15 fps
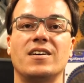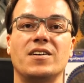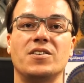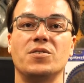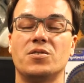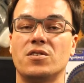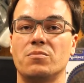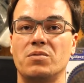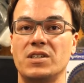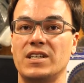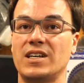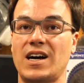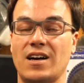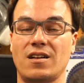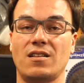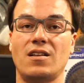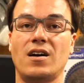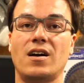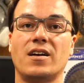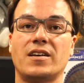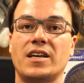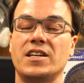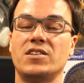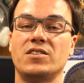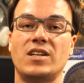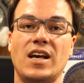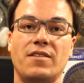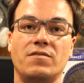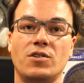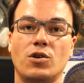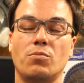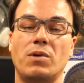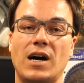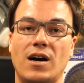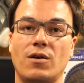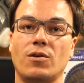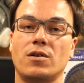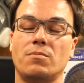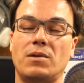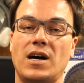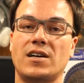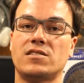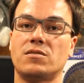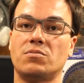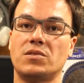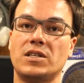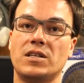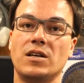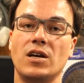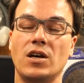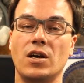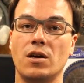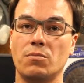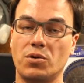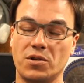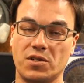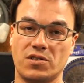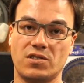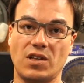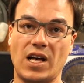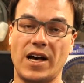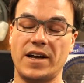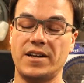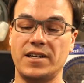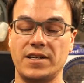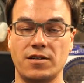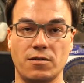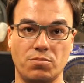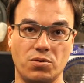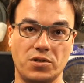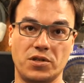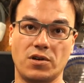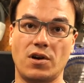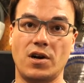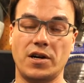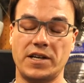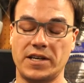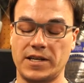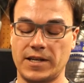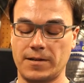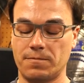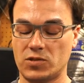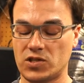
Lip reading: you could be out of luck and you'd have no power to possibly put your slide in or put your awning in.